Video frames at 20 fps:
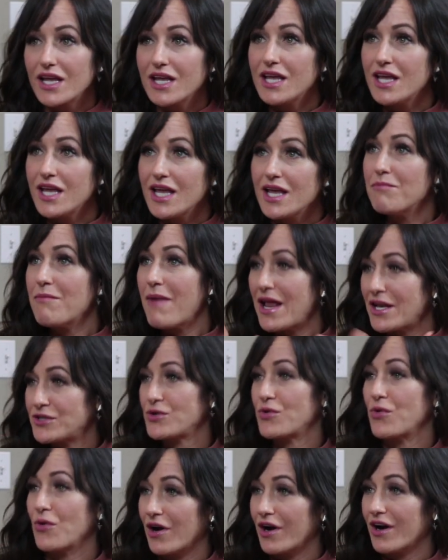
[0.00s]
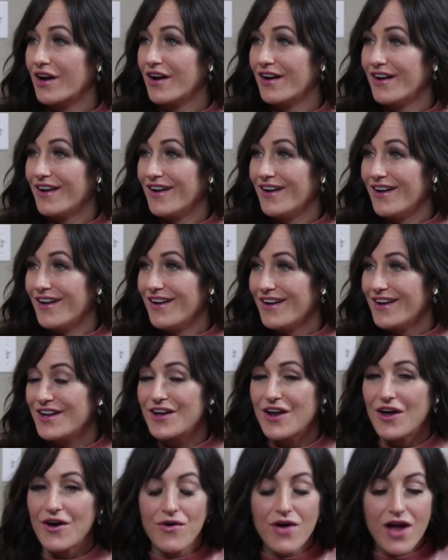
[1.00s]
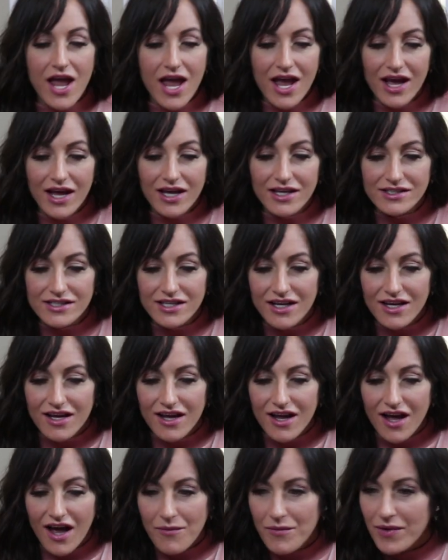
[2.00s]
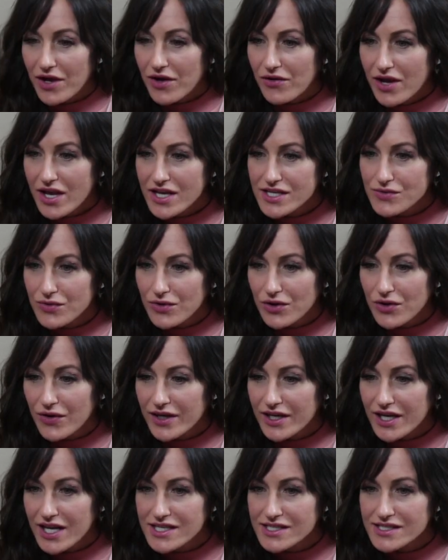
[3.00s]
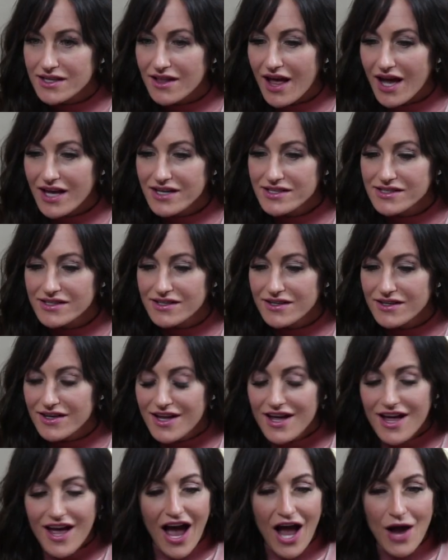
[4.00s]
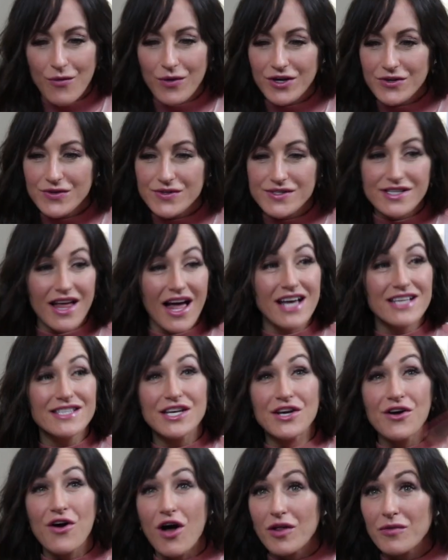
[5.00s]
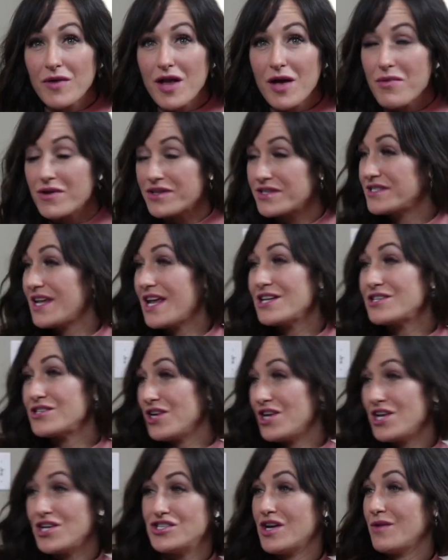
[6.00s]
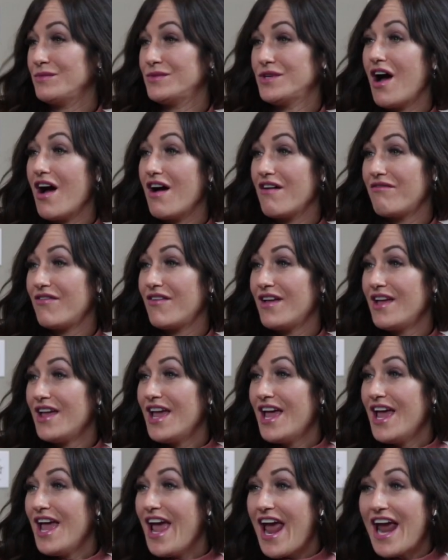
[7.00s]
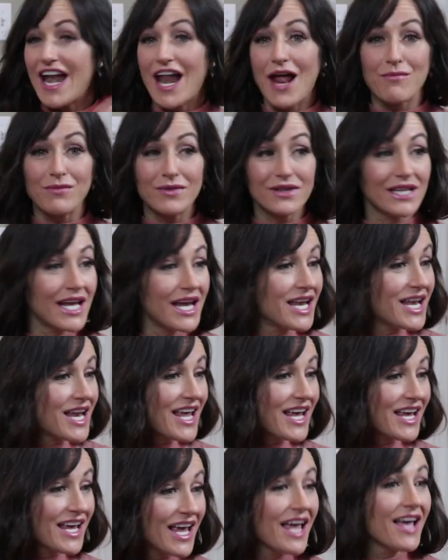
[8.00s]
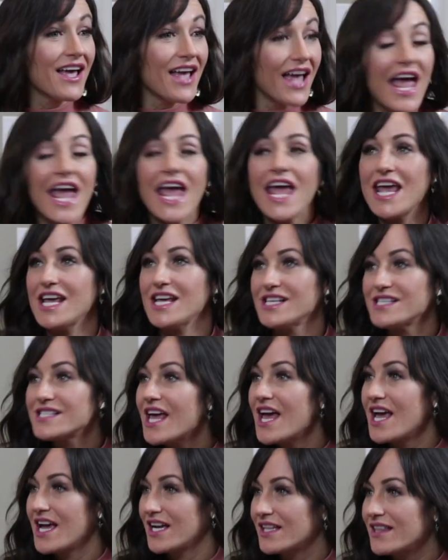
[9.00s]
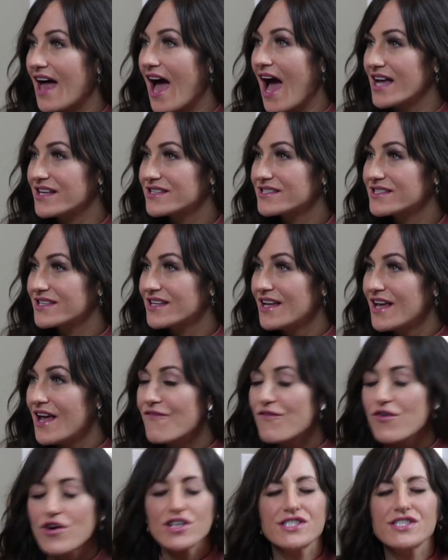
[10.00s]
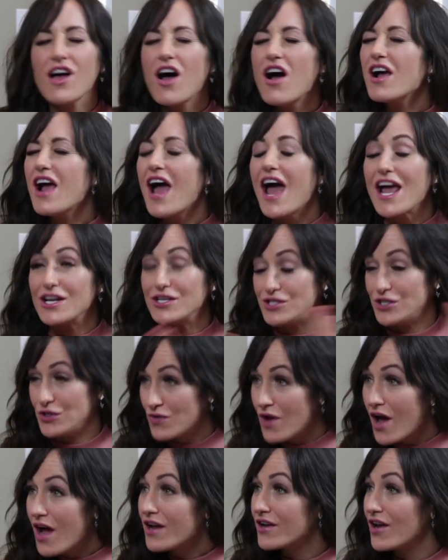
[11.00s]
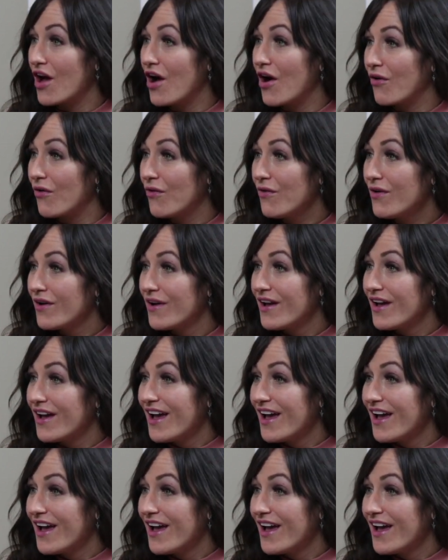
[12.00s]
e-mentor, And I'm like, okay, so we're going to his class. I went to his class. He called me up on stage, and he jumped off. And I'm leading his class for a song I do not know,